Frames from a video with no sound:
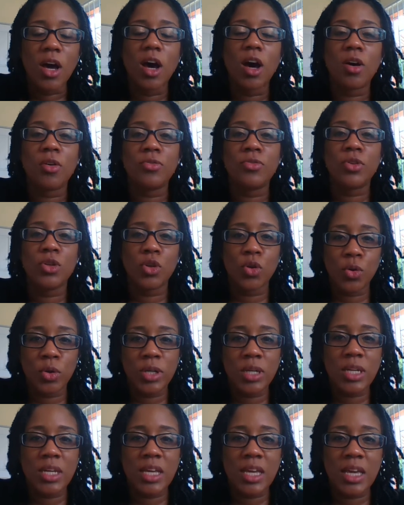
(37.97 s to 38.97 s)
of
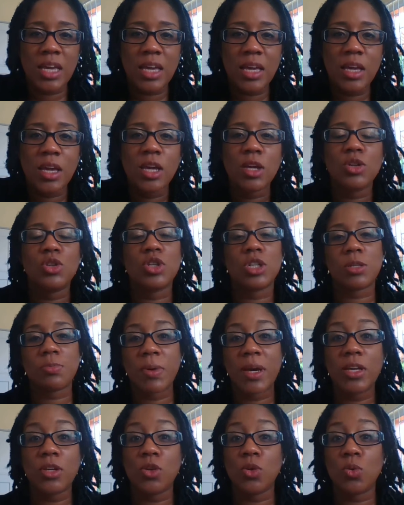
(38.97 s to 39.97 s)
your day just
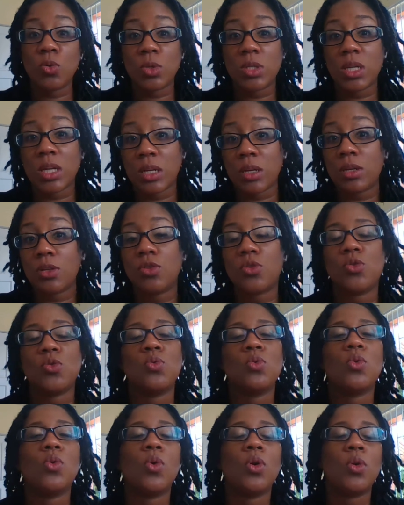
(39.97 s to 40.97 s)
by using this
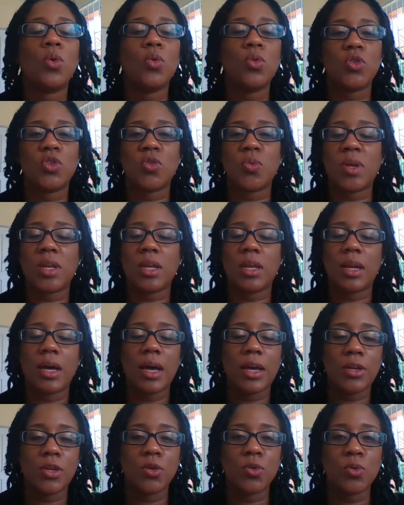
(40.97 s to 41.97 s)
tool called Hootsuite that
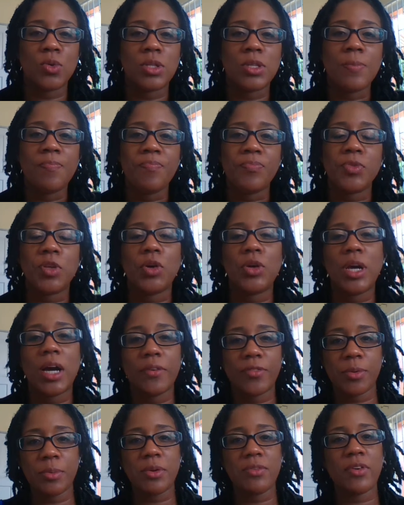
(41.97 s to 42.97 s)
I use. Now, you
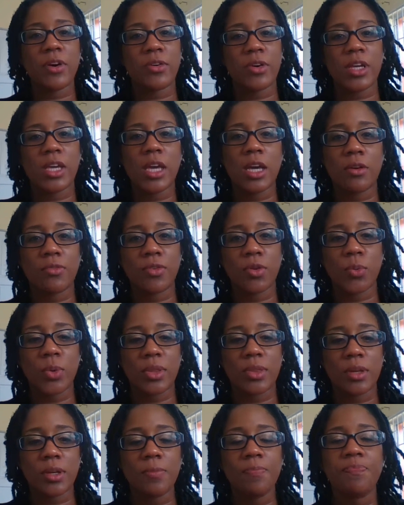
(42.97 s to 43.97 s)
have to be very careful
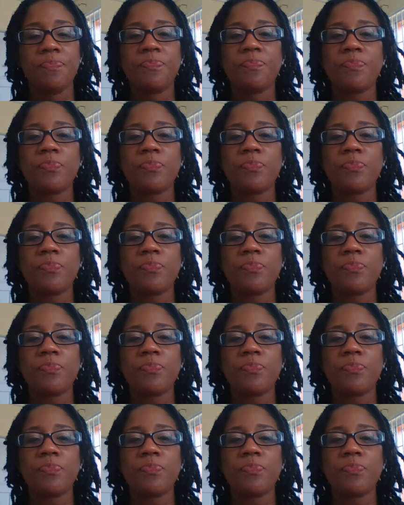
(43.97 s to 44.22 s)
with it.